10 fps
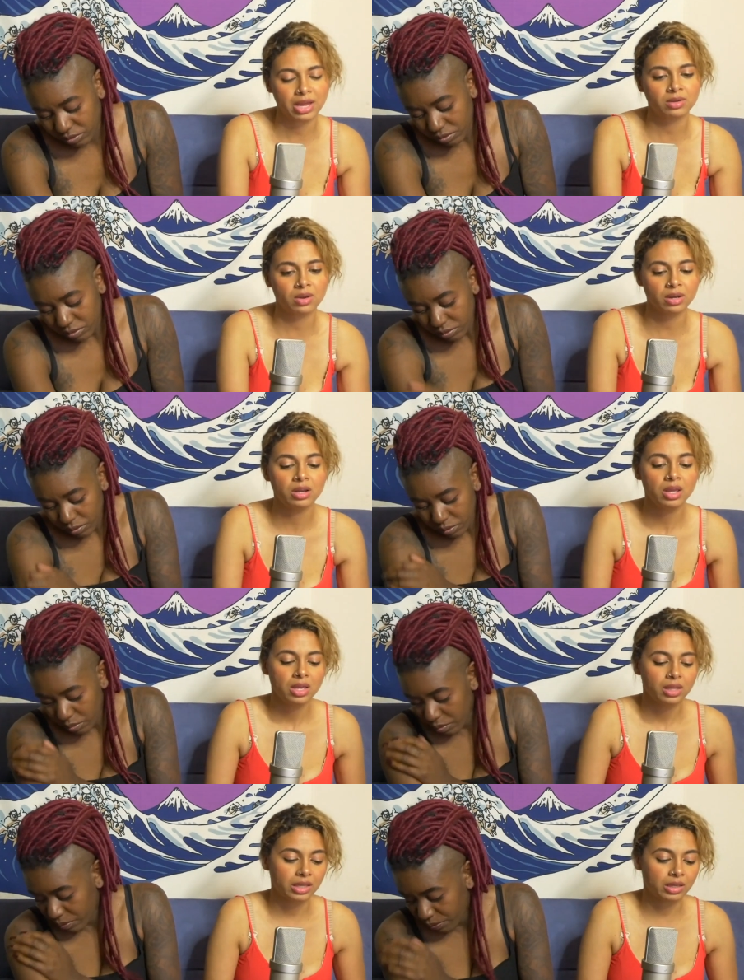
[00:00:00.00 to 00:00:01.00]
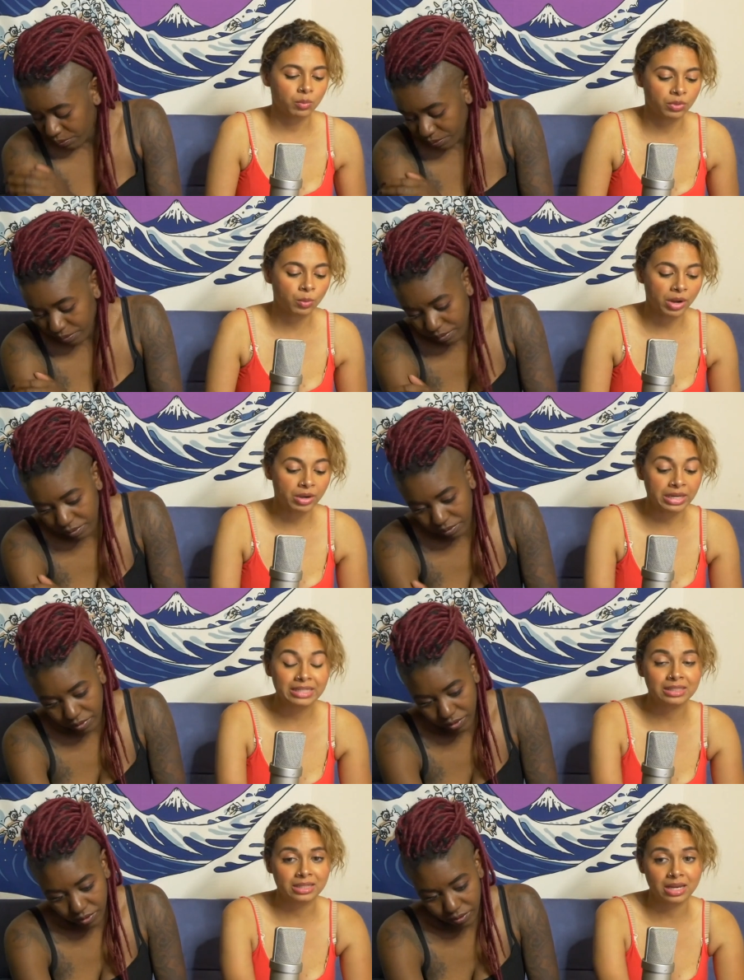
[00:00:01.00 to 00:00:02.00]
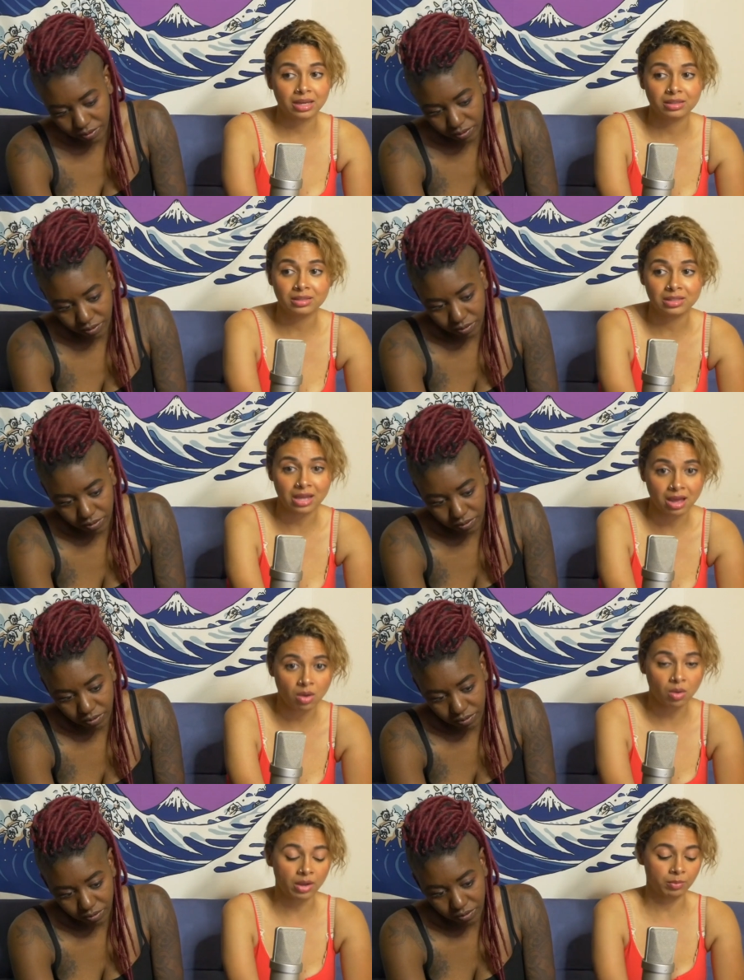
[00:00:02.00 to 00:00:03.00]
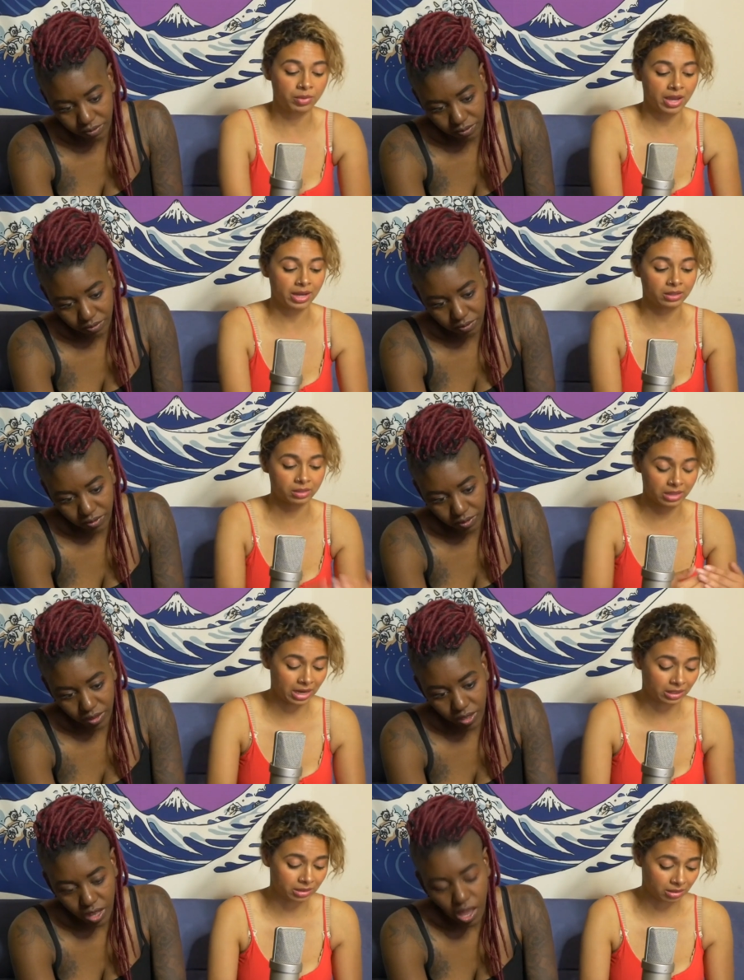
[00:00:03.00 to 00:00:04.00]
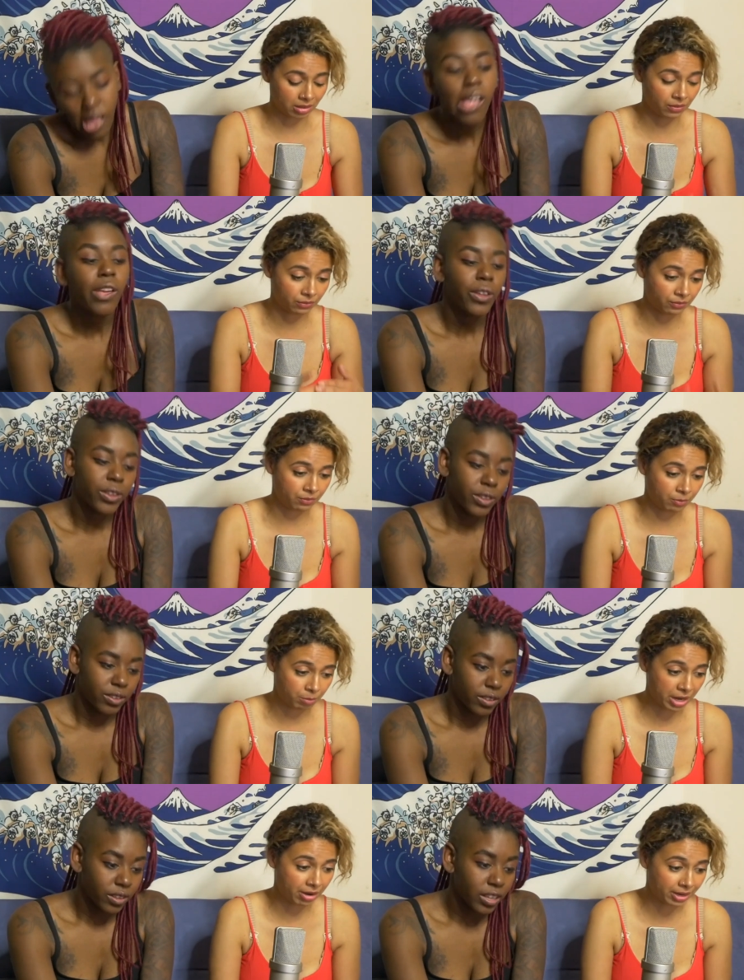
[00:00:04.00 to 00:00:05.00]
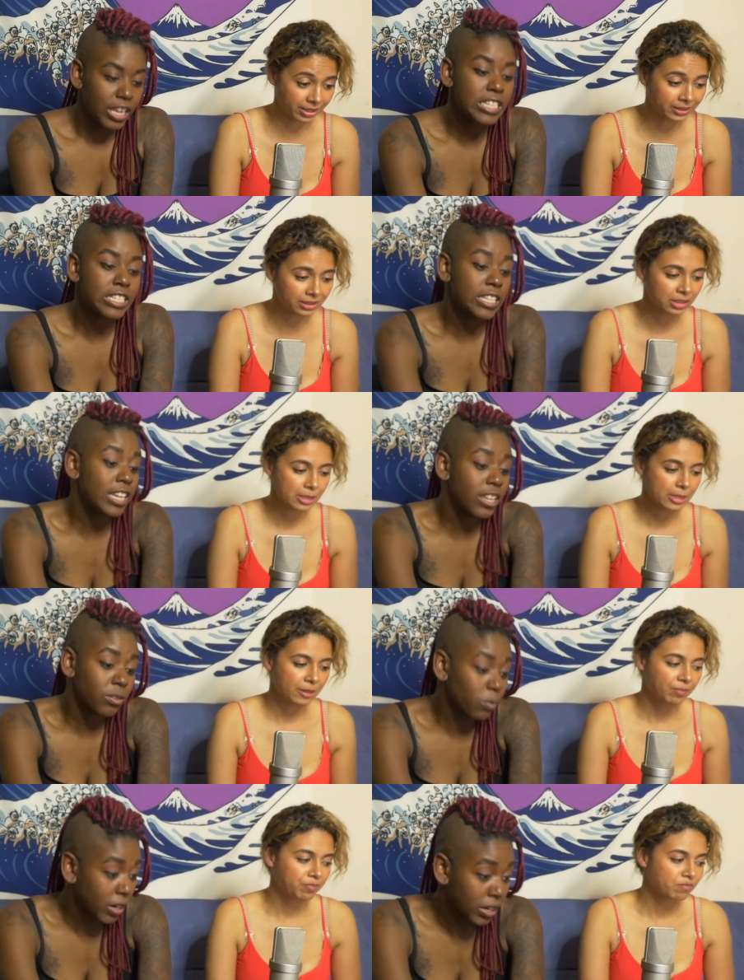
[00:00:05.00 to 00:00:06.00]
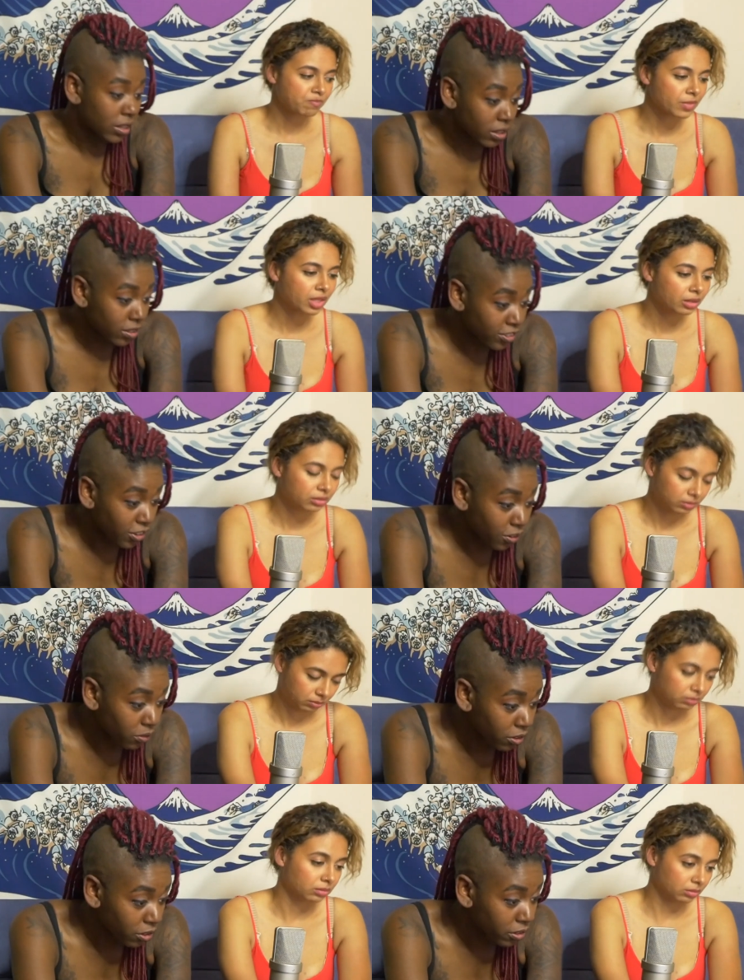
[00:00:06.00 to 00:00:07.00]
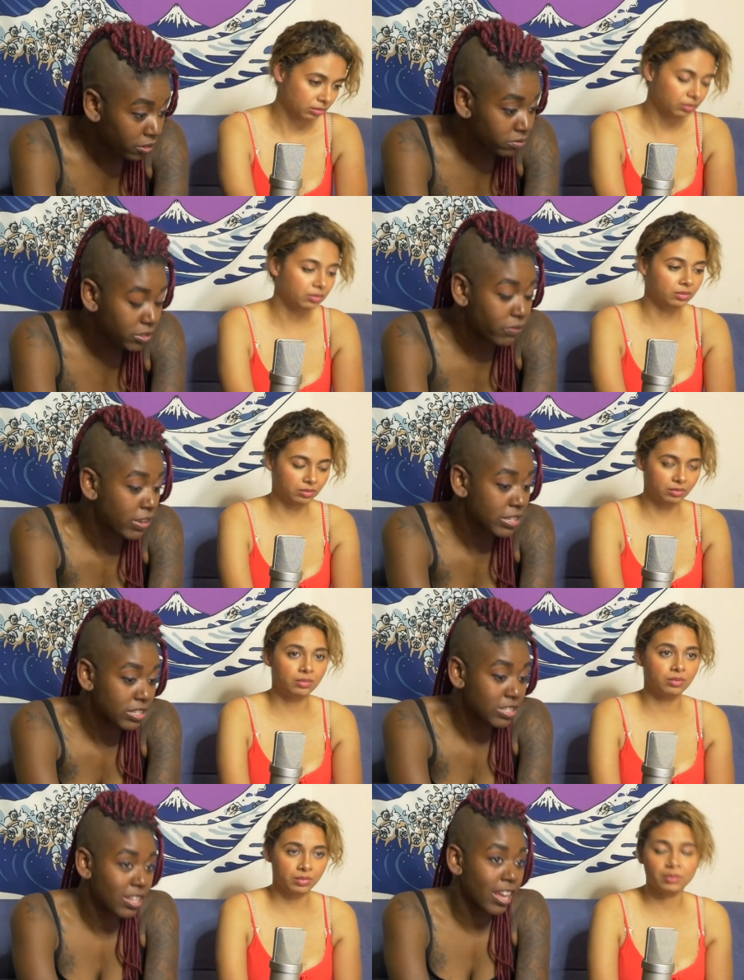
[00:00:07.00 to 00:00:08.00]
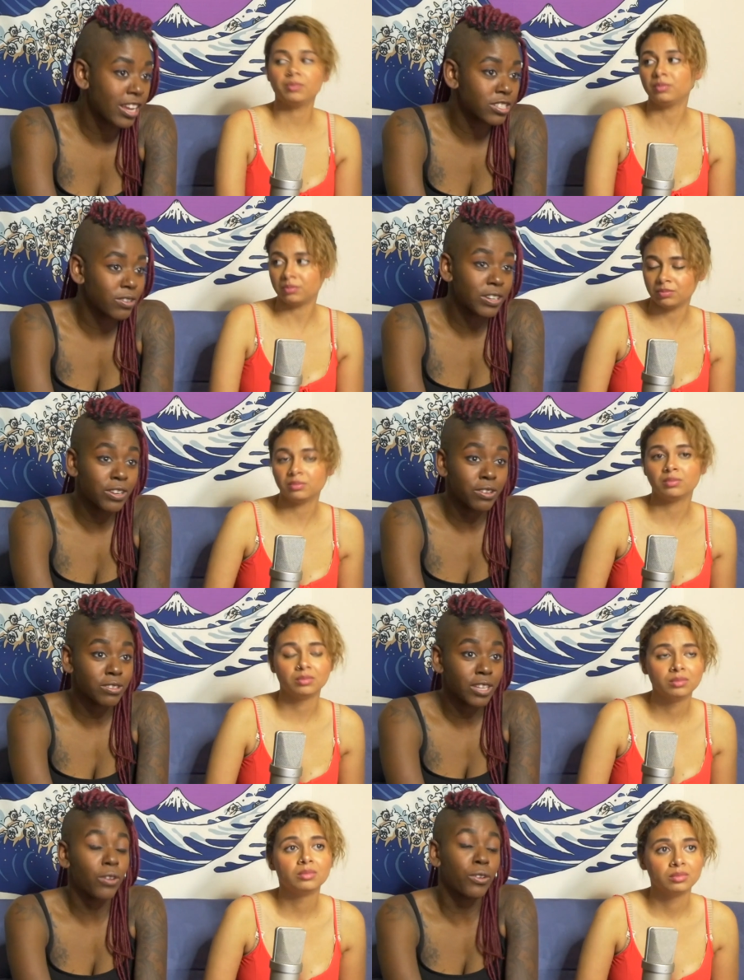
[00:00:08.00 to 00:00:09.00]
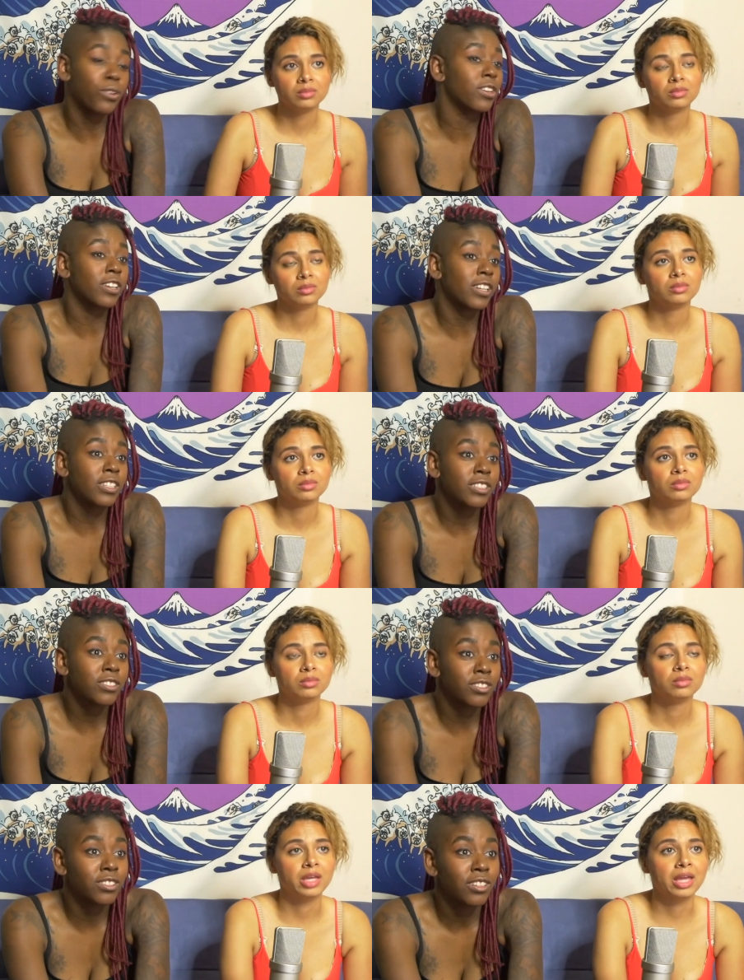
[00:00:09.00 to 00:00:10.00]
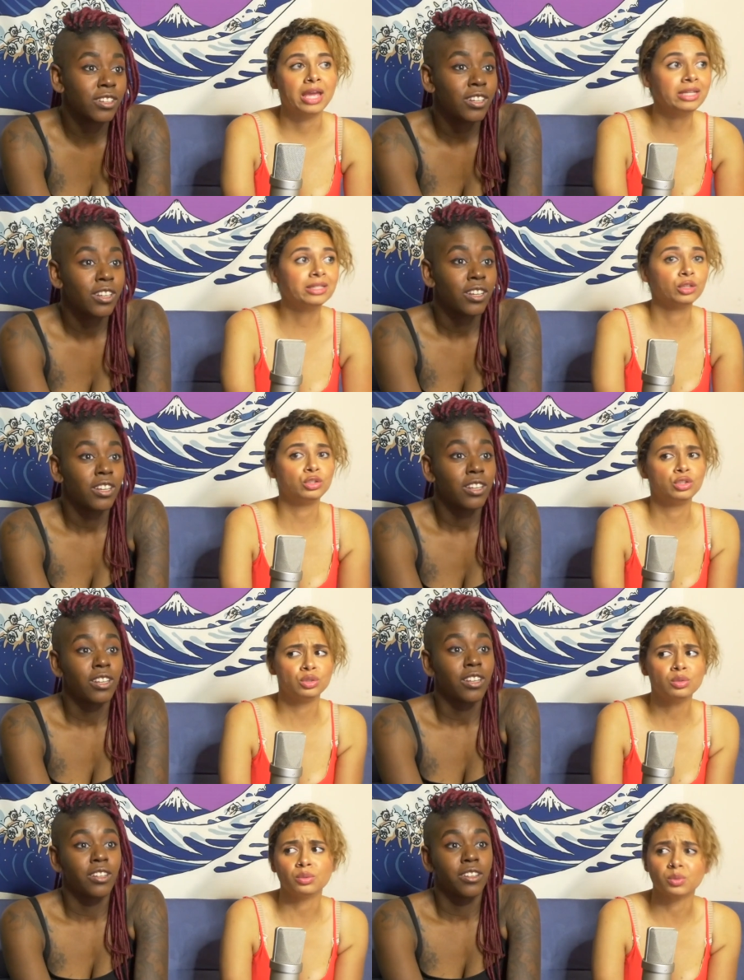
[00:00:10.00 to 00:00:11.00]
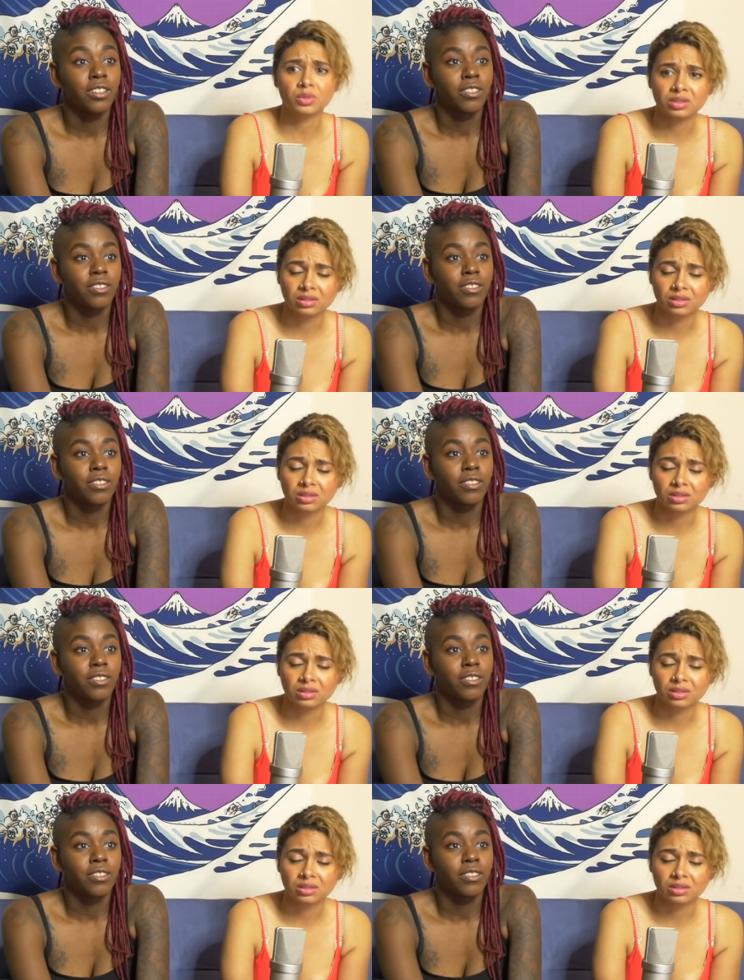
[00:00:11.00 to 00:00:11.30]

Speaker 1: ragnar like the where he stands now behind the gates of paris he's
Speaker 2: seen what you know their defense is like, so mm-hmm. he knows how good it is.
Speaker 1: And he's a duke.